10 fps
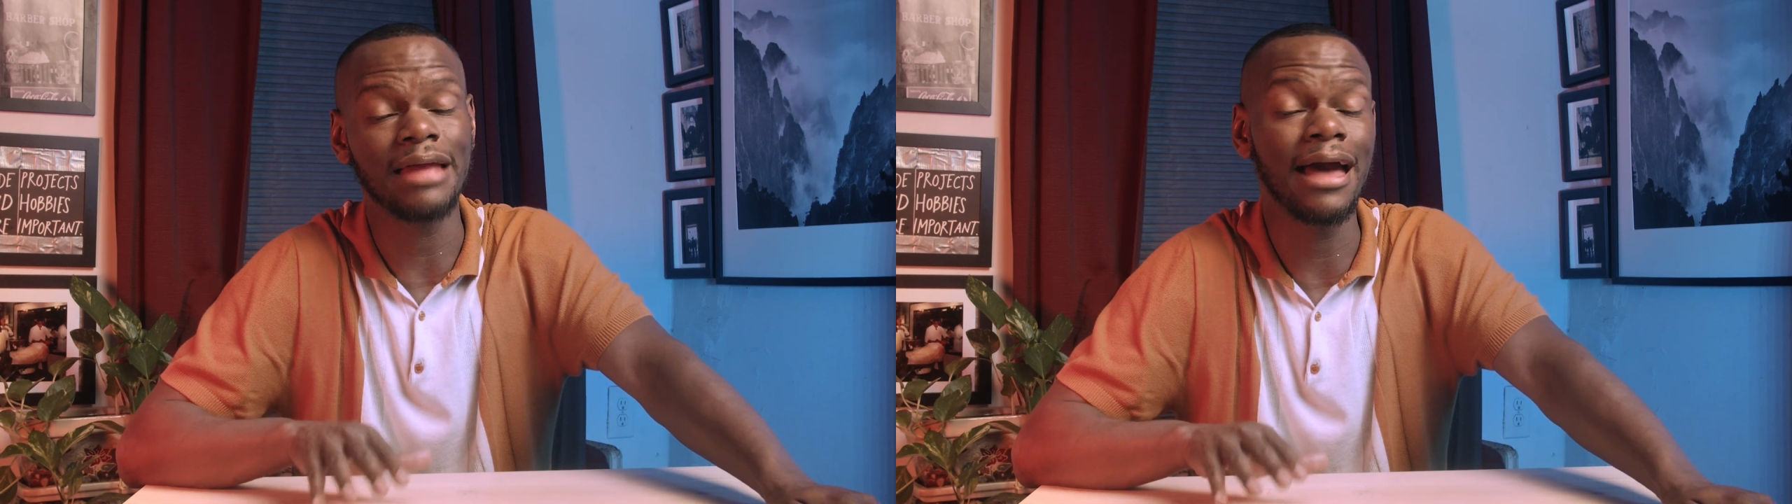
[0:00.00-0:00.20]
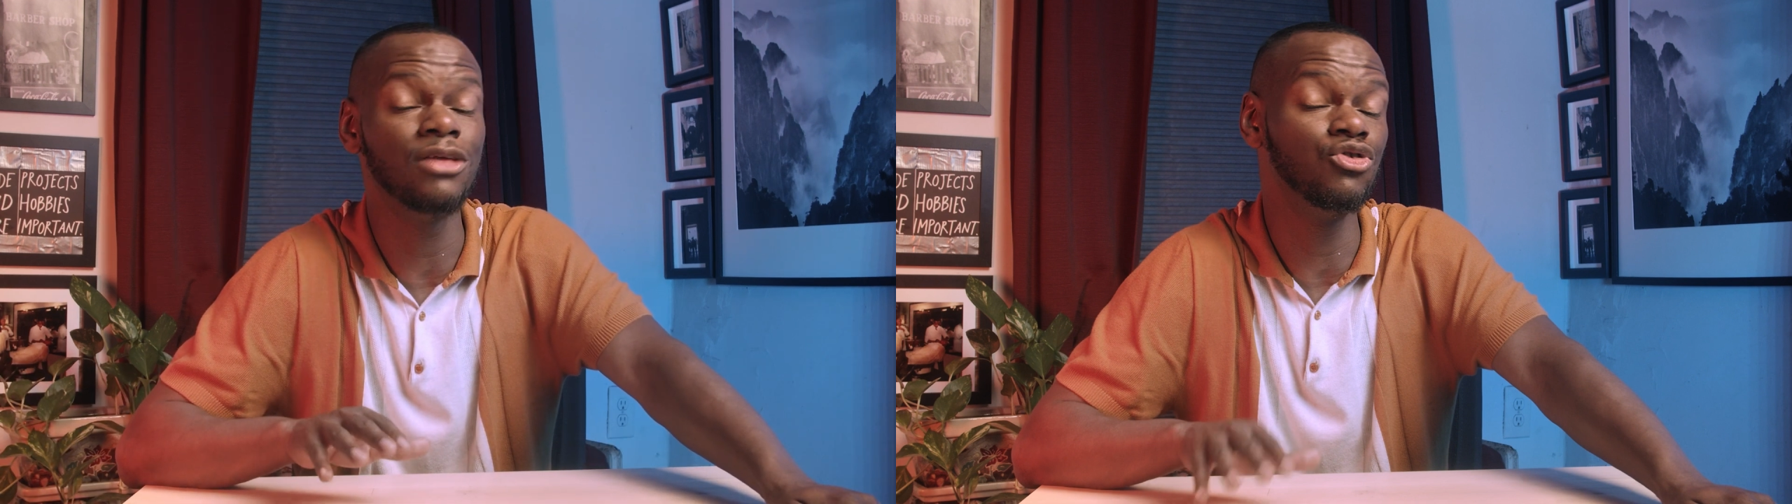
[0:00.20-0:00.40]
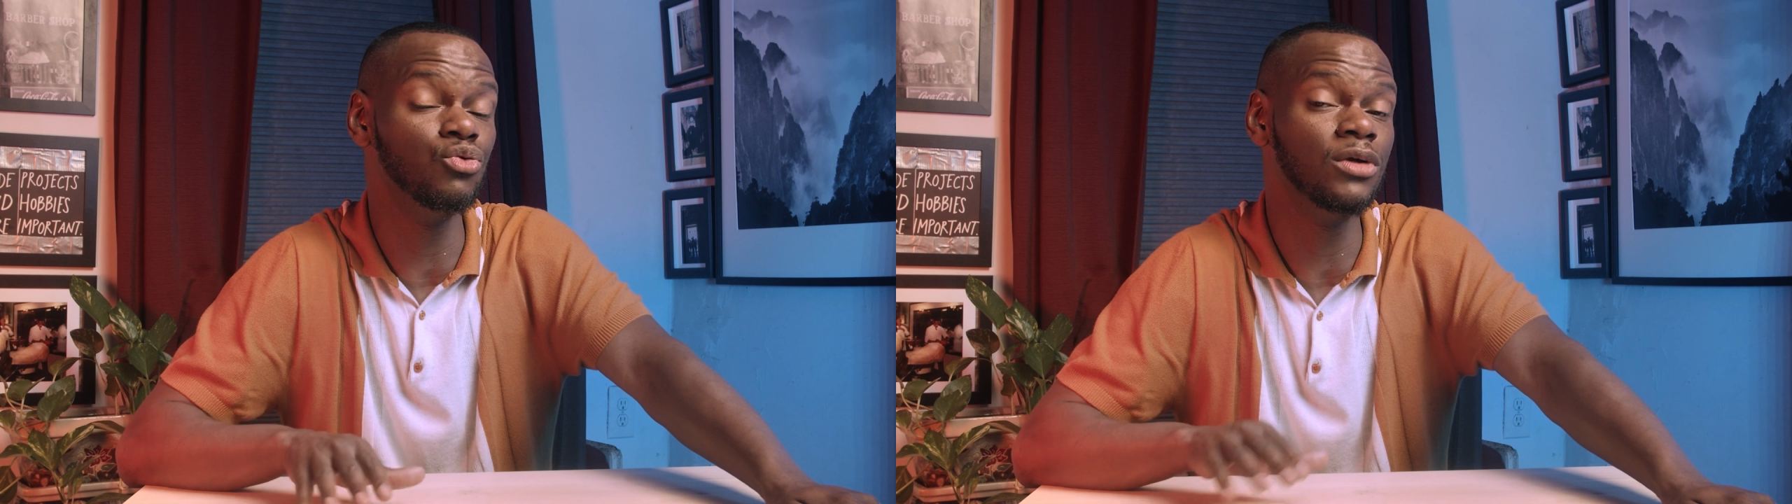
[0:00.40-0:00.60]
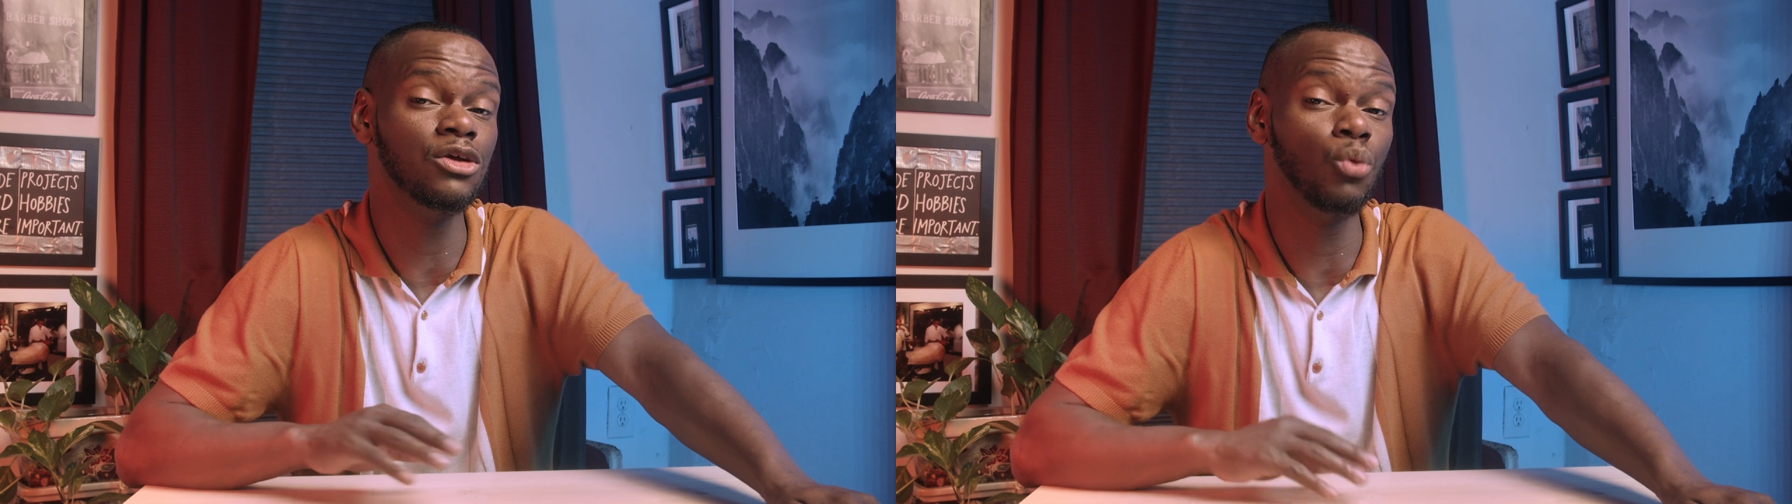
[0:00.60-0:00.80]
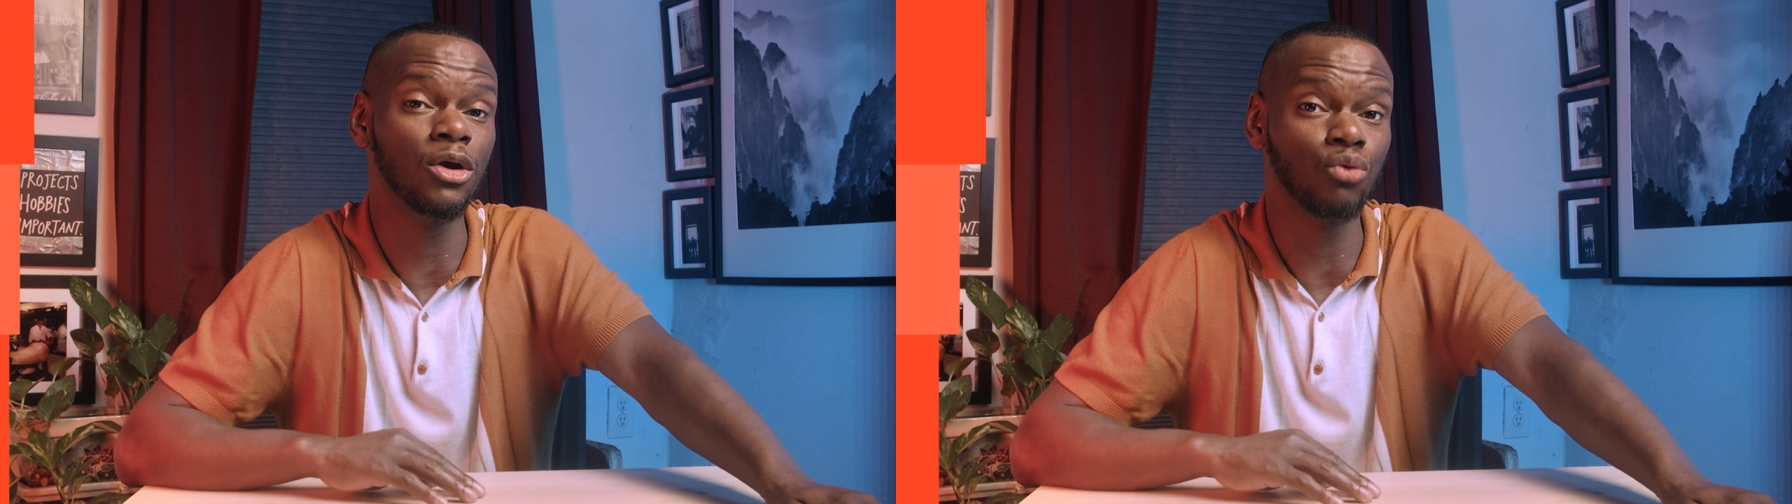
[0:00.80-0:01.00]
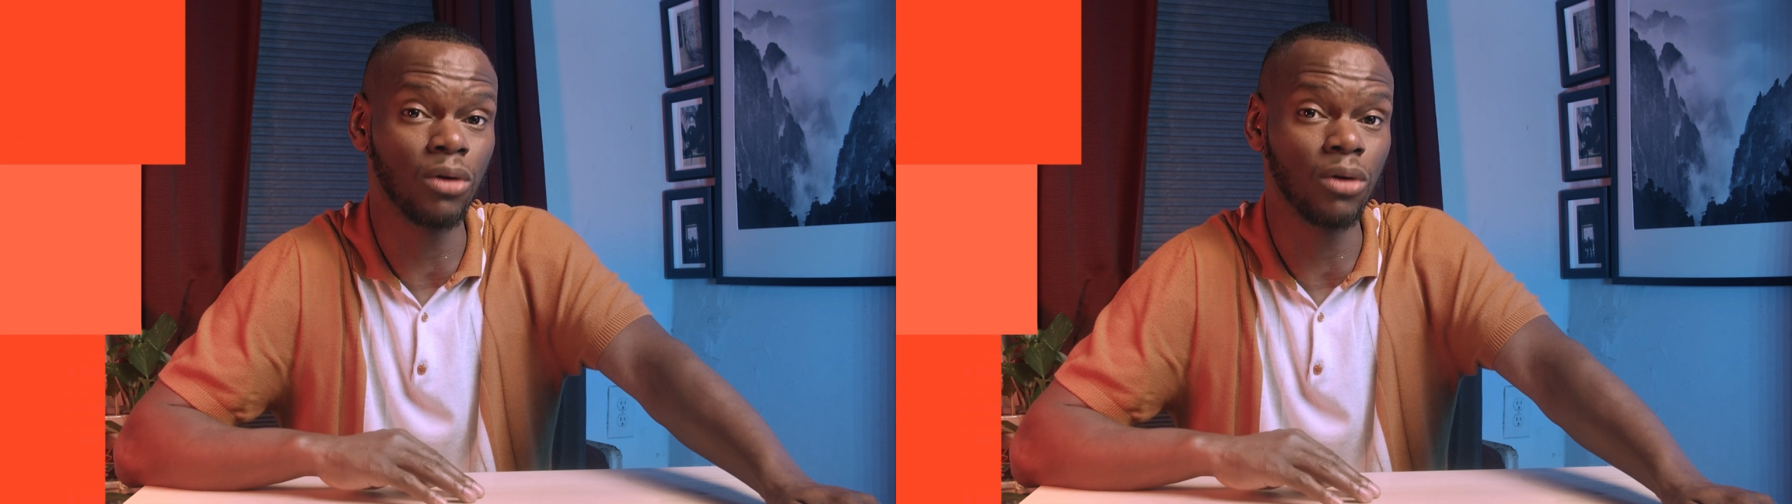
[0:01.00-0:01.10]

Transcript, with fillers: the ads you really want to